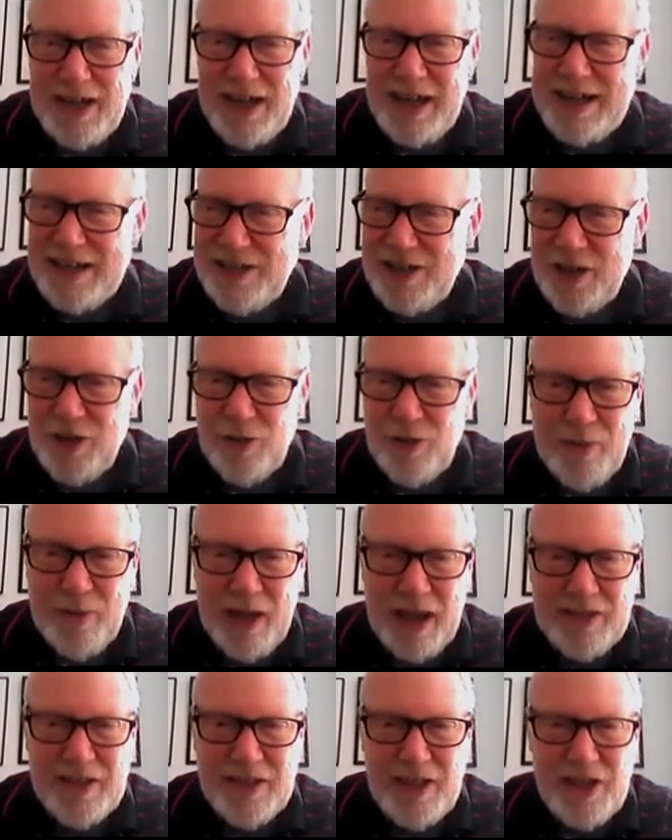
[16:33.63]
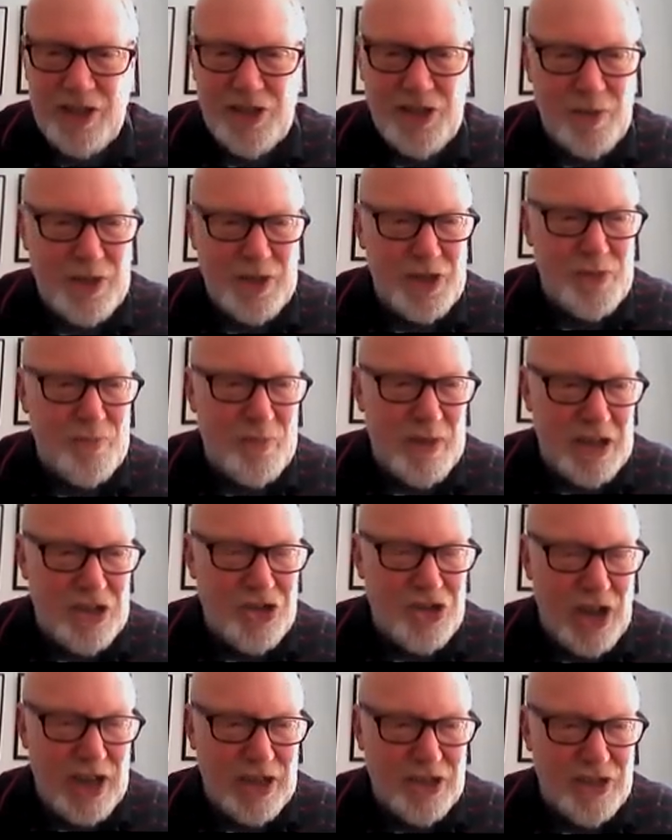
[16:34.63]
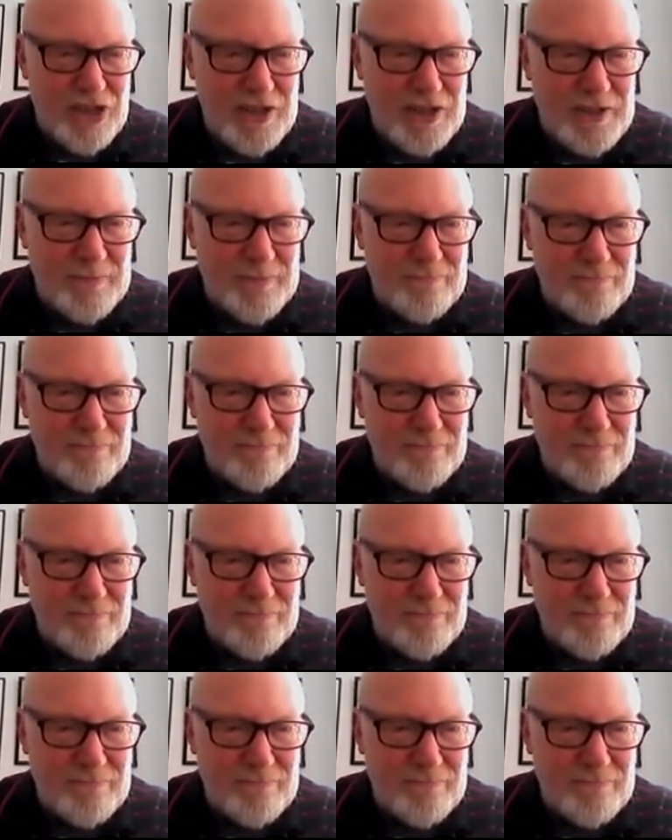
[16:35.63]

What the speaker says: elliptical path, so its speed changes.